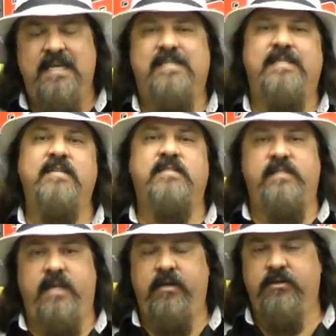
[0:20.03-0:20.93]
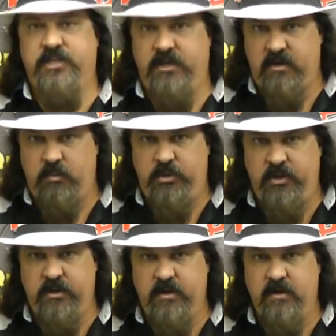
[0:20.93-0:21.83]
It sends a signal to your
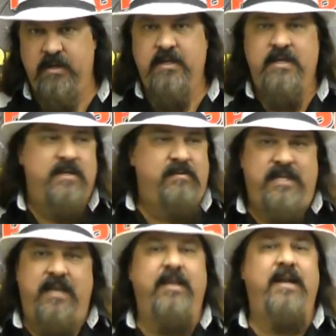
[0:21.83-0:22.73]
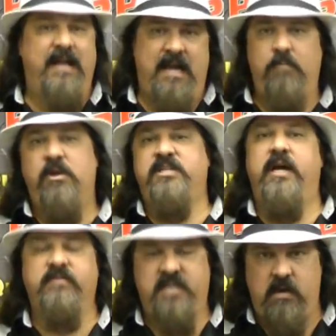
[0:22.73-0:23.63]
computer, telling it how much
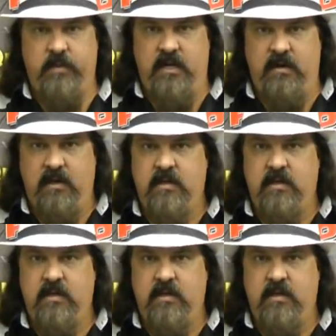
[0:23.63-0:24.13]
air is coming in.